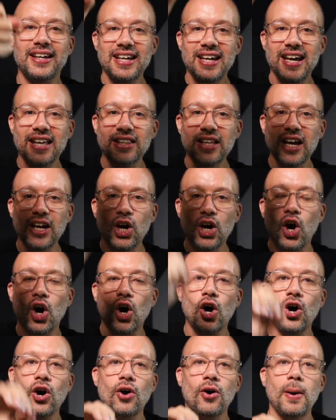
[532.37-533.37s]
and they
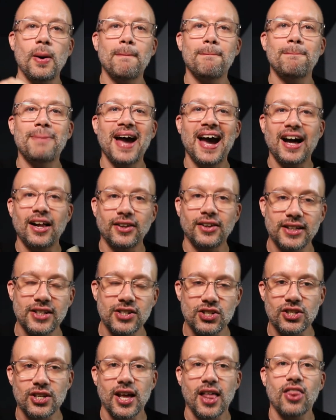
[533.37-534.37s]
all
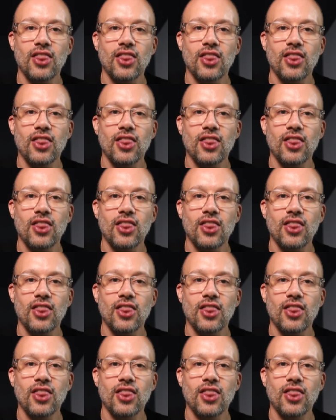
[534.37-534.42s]
balance